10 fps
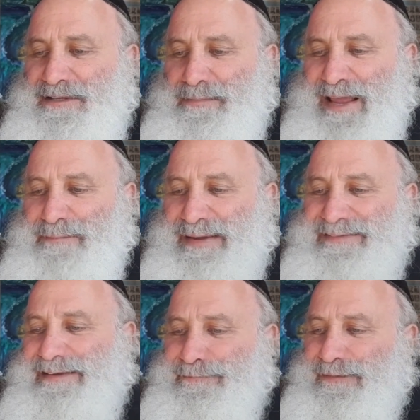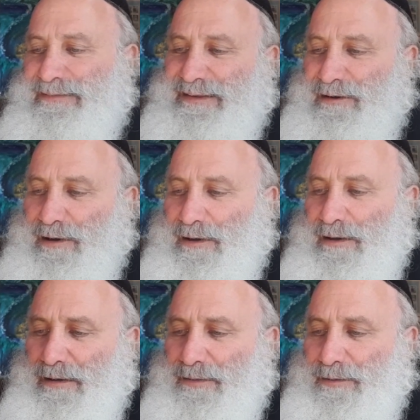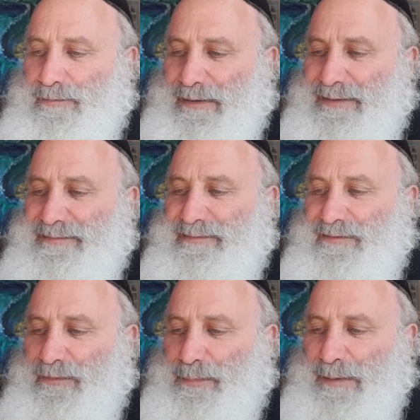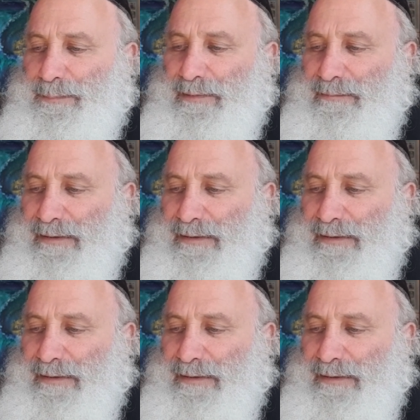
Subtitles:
made me different than all the rest of the people of